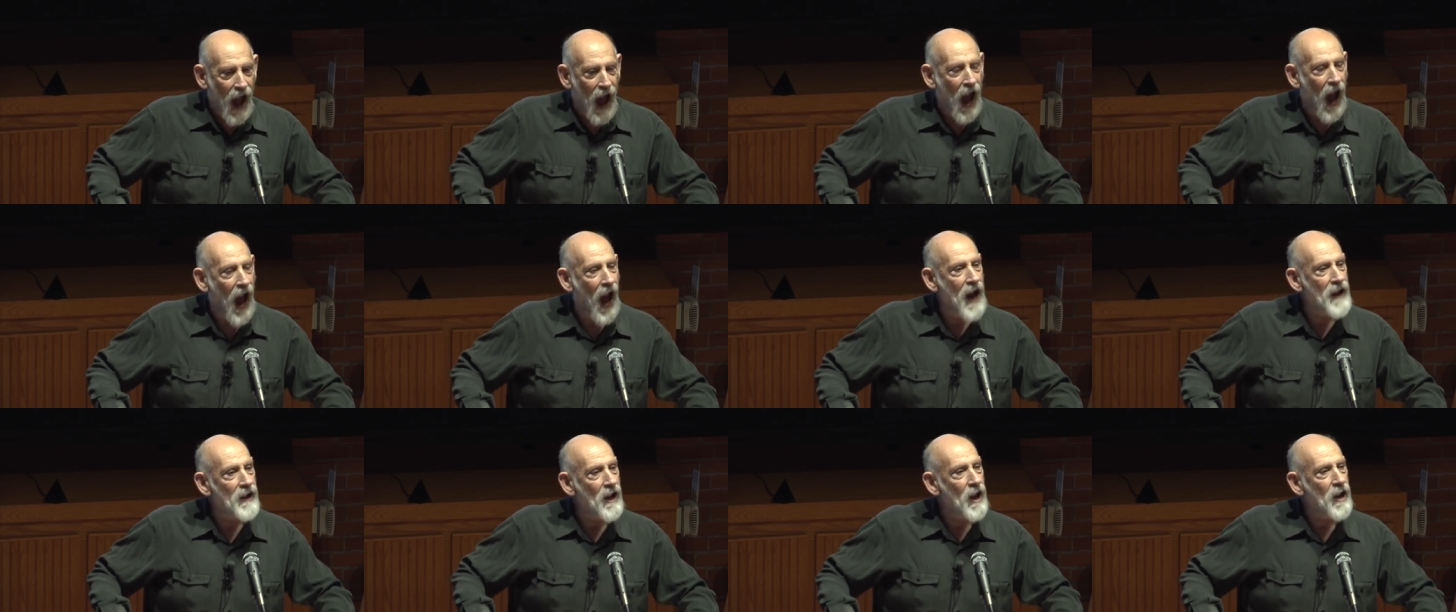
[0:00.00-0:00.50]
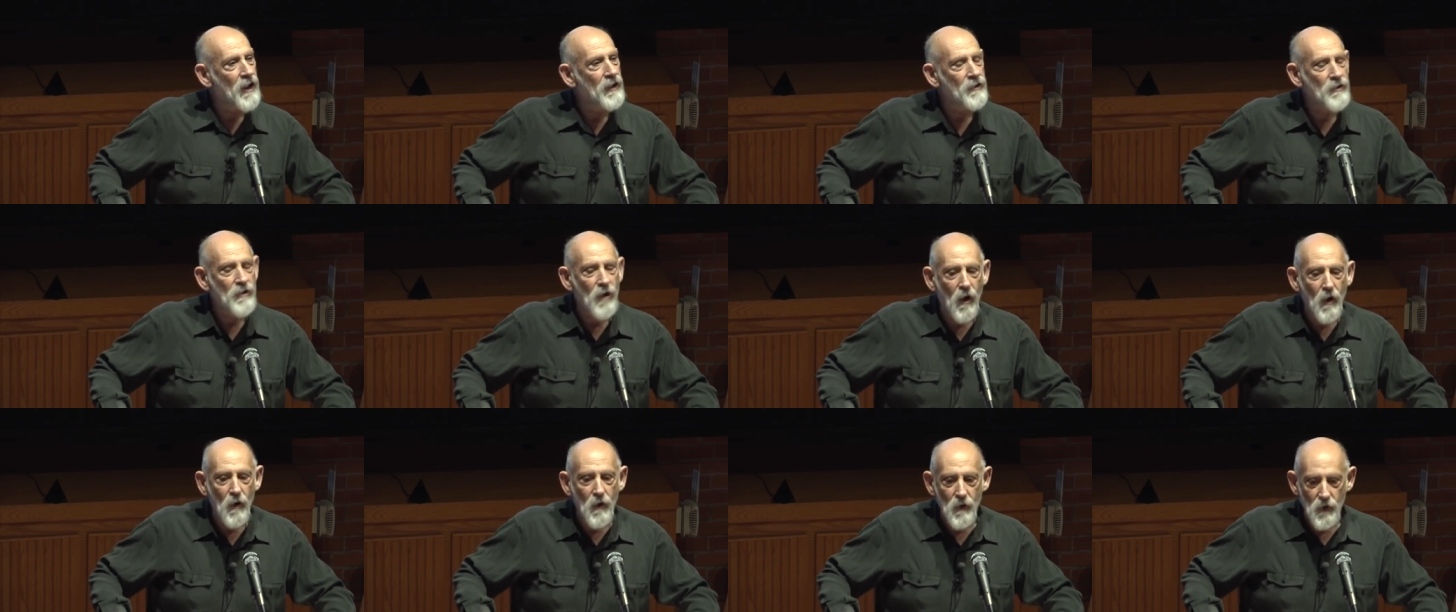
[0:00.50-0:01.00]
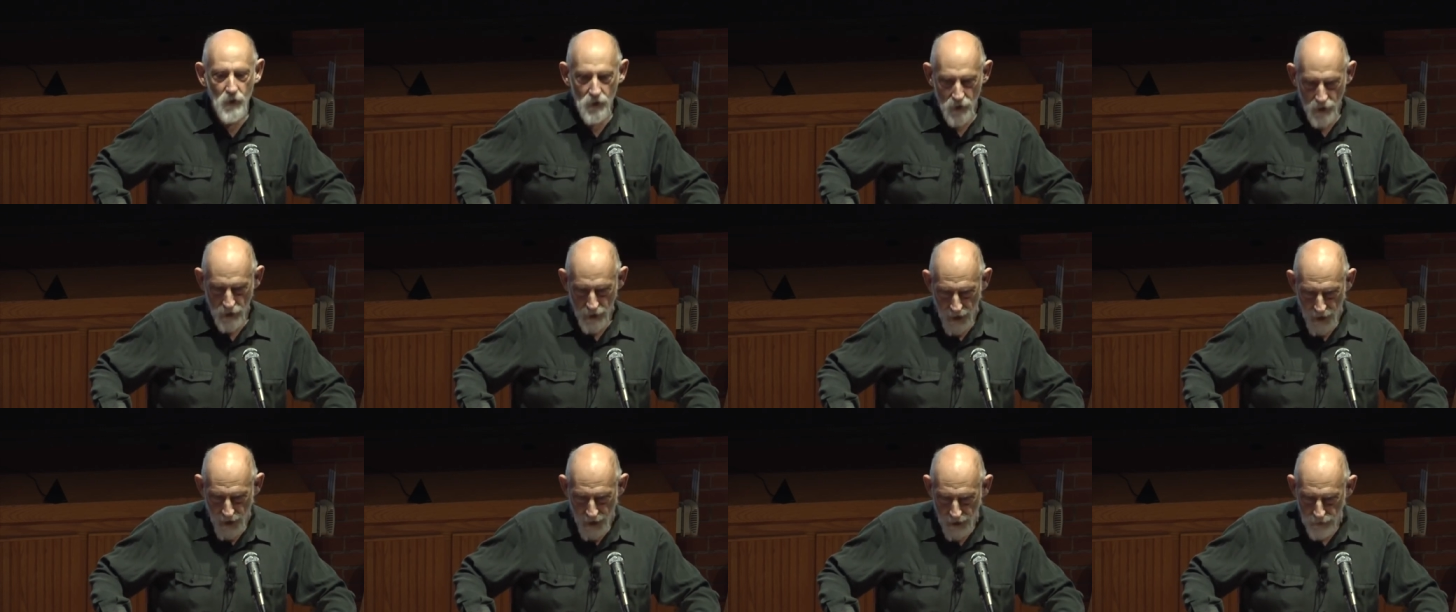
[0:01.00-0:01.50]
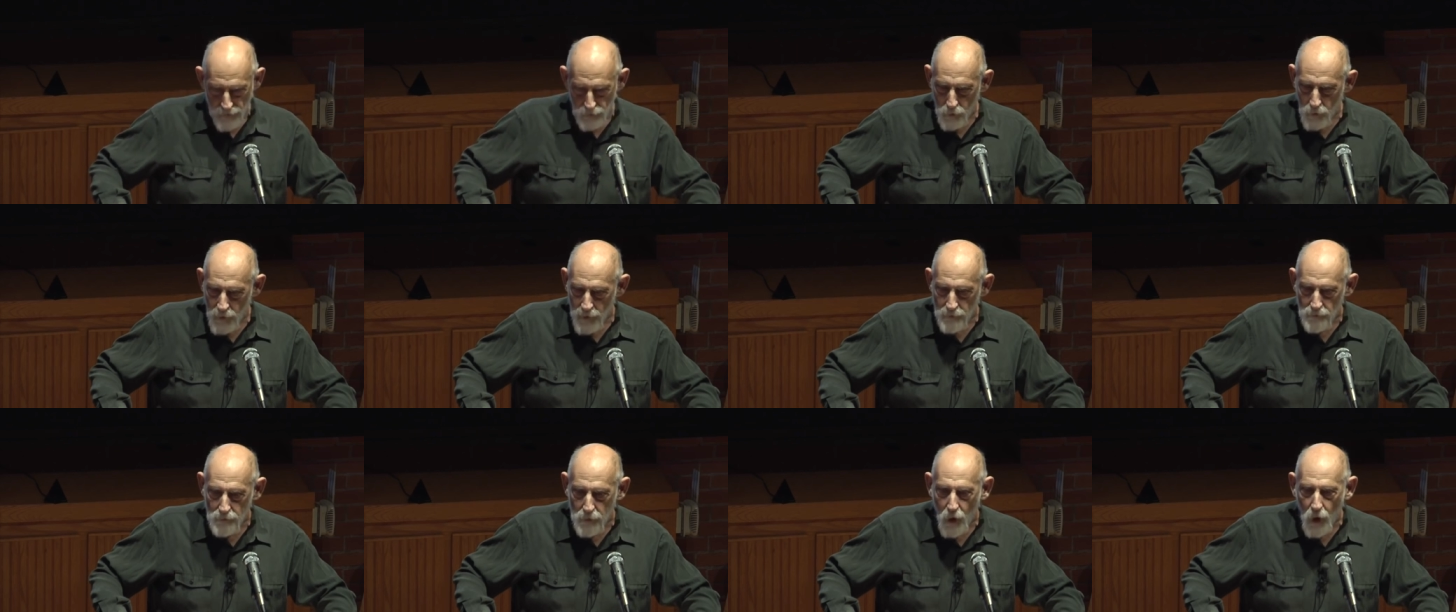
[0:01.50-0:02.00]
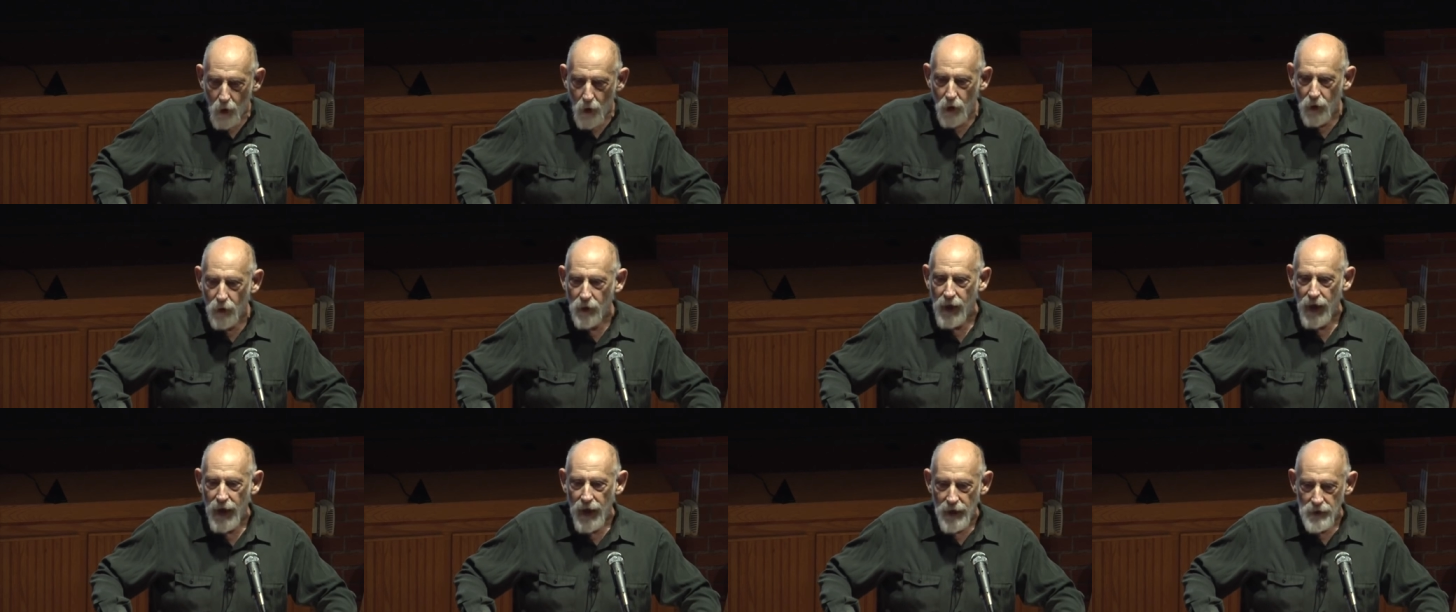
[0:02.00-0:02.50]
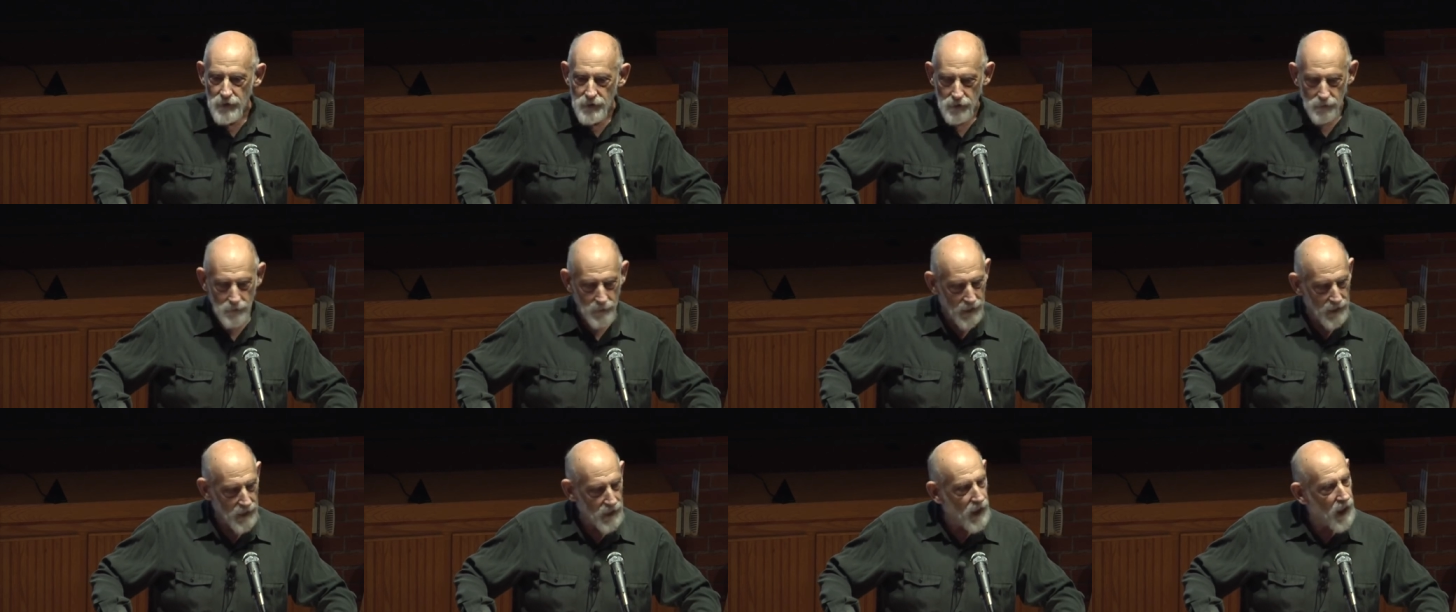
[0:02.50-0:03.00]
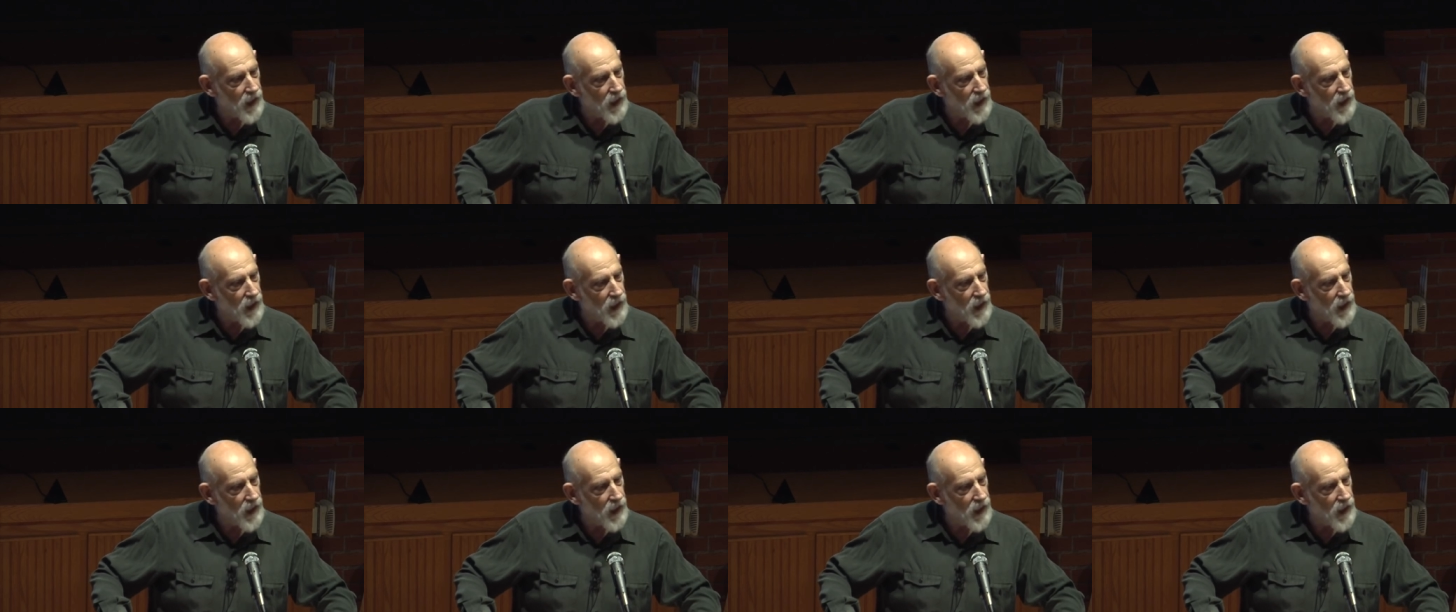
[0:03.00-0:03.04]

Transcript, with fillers: Had I known that when Paul asked me,